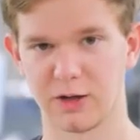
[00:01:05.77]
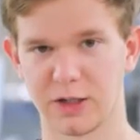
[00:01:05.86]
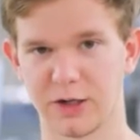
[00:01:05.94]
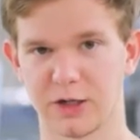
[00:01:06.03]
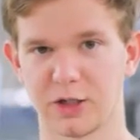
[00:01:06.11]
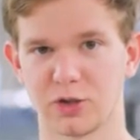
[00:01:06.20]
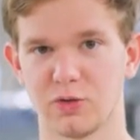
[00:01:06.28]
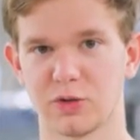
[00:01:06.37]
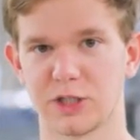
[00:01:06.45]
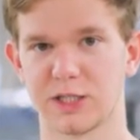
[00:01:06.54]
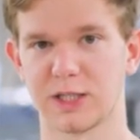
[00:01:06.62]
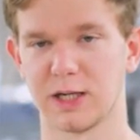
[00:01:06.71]
here
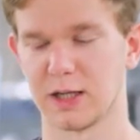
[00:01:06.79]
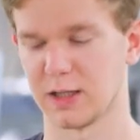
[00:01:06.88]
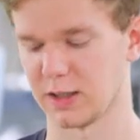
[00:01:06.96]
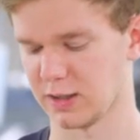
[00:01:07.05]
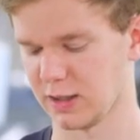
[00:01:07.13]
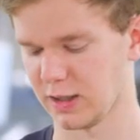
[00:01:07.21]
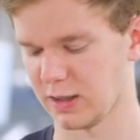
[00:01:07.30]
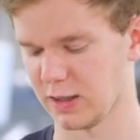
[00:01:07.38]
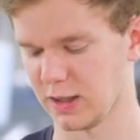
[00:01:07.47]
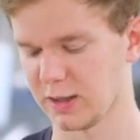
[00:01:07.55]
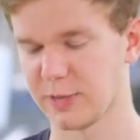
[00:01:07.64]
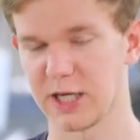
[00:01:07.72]
controls uh,
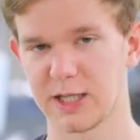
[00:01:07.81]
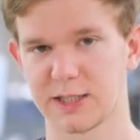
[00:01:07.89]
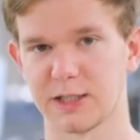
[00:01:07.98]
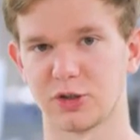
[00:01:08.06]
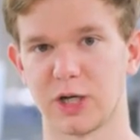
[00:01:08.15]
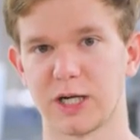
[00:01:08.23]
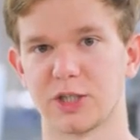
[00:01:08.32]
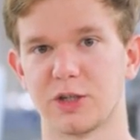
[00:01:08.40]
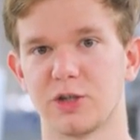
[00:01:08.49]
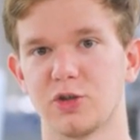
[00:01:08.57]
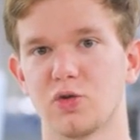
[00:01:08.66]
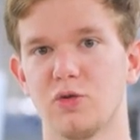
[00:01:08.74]
ABS and traction
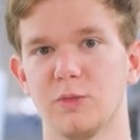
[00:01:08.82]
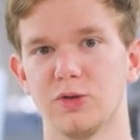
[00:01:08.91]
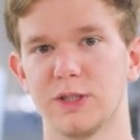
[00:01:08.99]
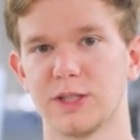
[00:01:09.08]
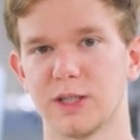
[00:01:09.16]
control mode.